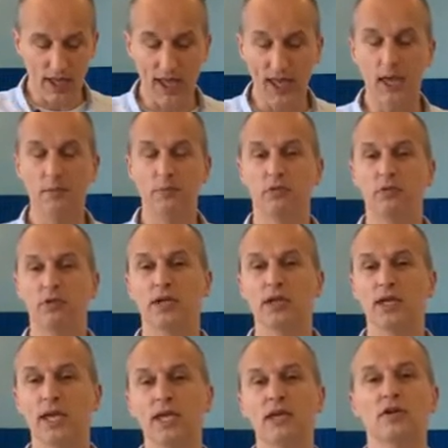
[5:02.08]
Abel
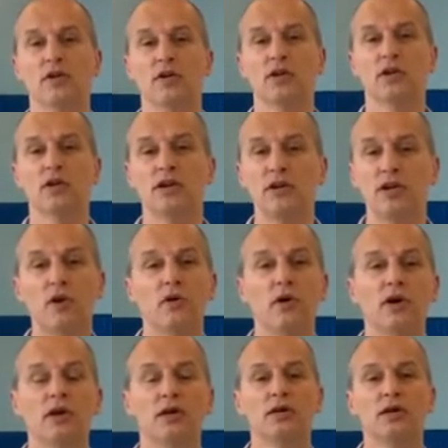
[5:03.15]
and Enoch and
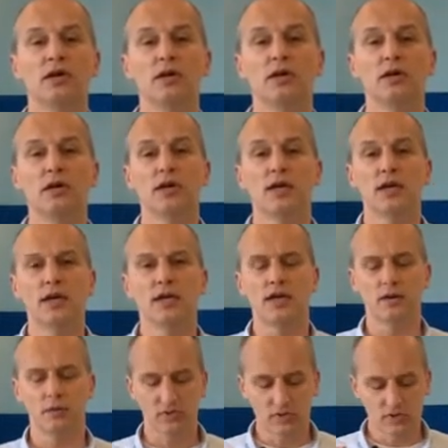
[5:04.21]
Noah,
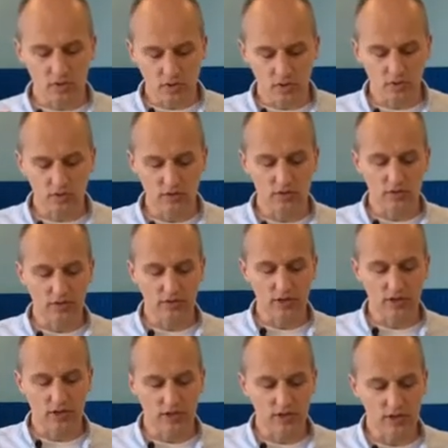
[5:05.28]
it was all
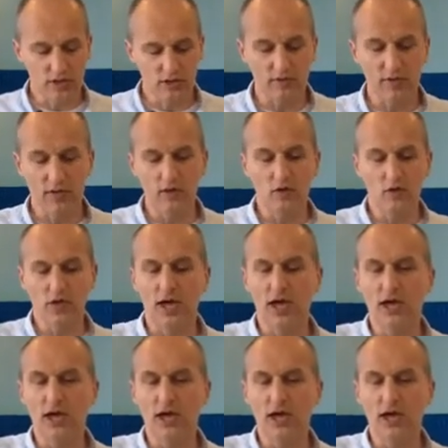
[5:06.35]
they all